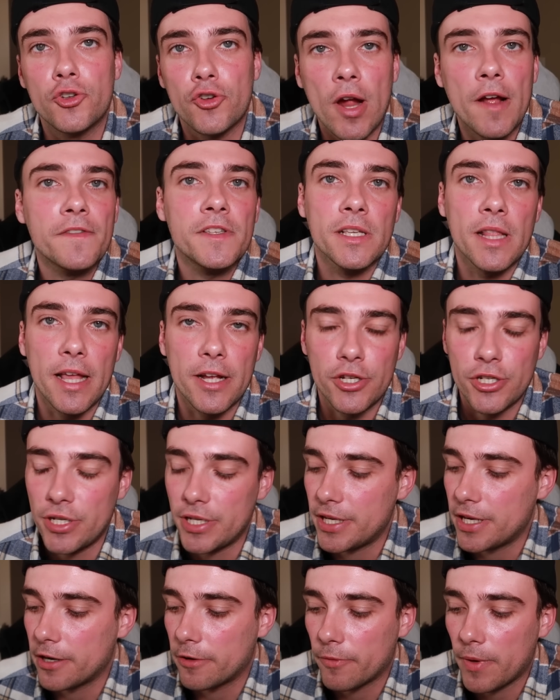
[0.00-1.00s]
draft selection
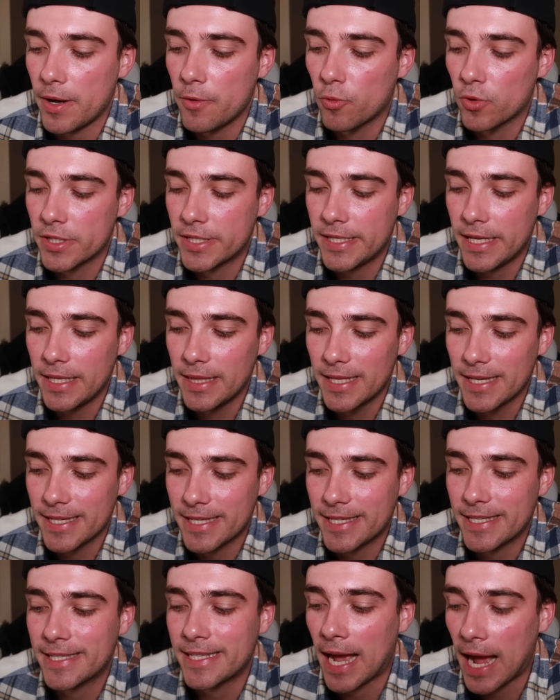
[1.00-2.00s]
here, right? We're seeing
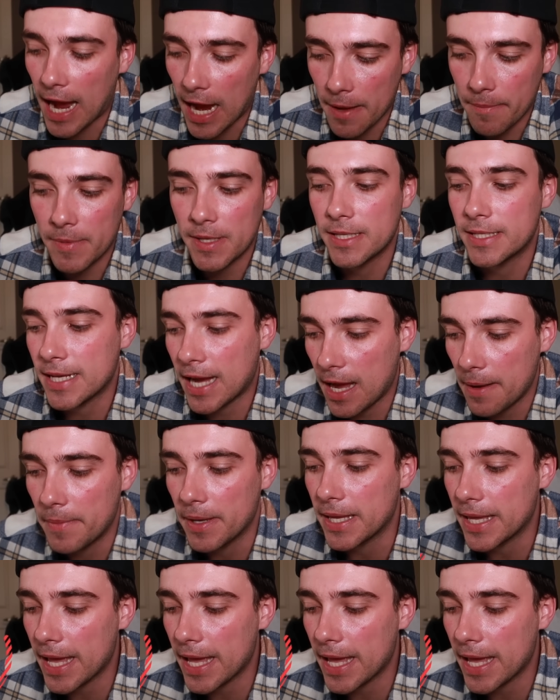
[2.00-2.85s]
this time and time